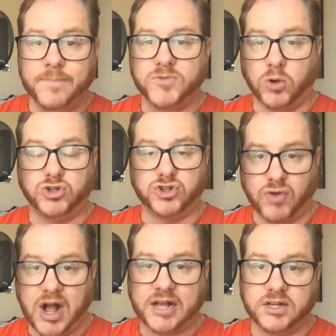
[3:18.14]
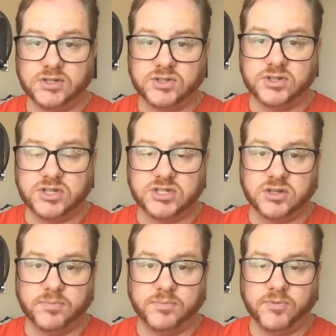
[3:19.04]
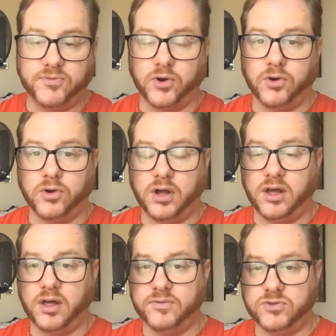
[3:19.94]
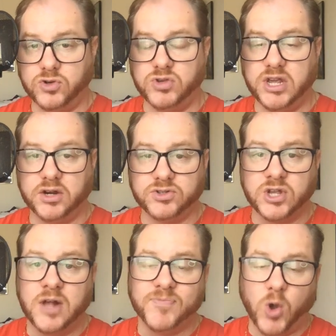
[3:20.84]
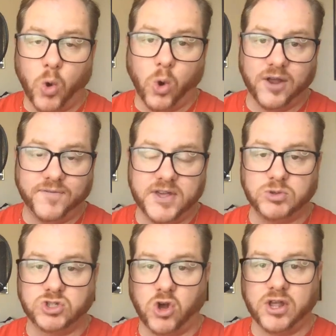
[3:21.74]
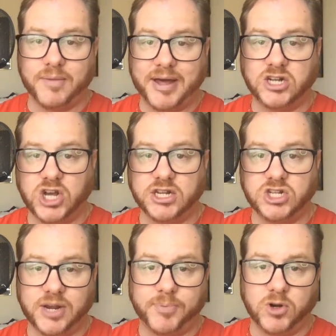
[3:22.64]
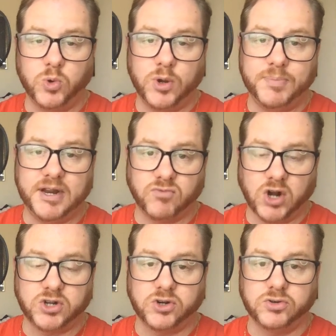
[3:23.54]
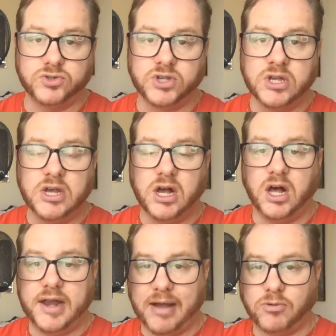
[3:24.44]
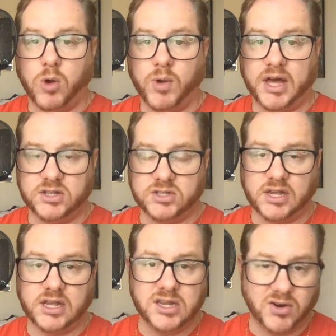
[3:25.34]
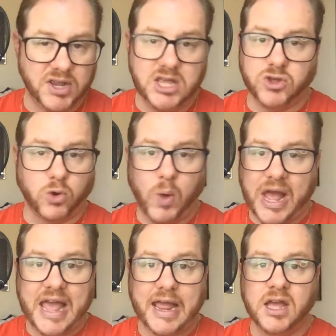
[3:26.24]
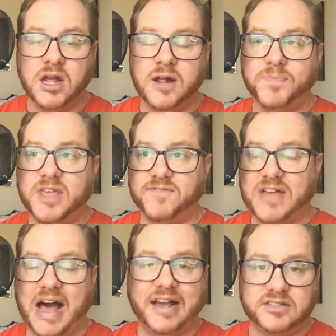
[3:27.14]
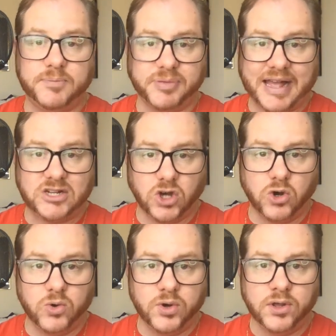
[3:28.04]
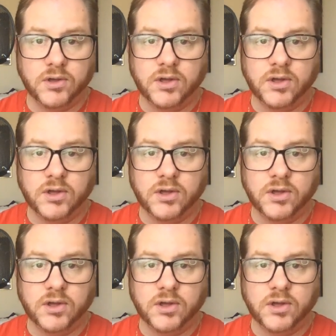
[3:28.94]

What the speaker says: Shiraka's system for 2 years, or if he was talking about a Johnny Shepard who had been at Rutgers, now going on his second year. Either way, if guys had plateaued,